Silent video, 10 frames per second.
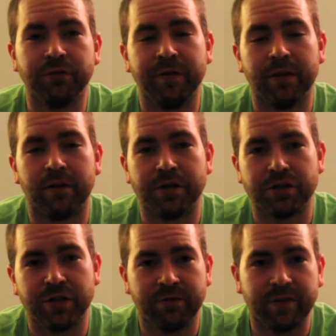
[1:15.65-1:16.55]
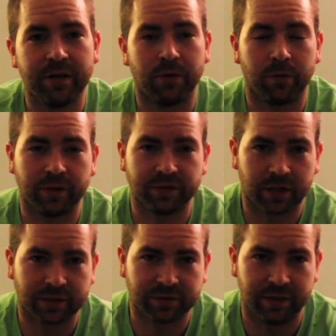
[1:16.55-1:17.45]
you've either achieved it or
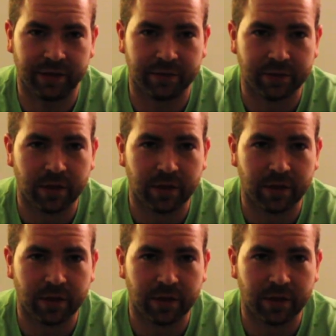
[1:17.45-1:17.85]
exhausted it.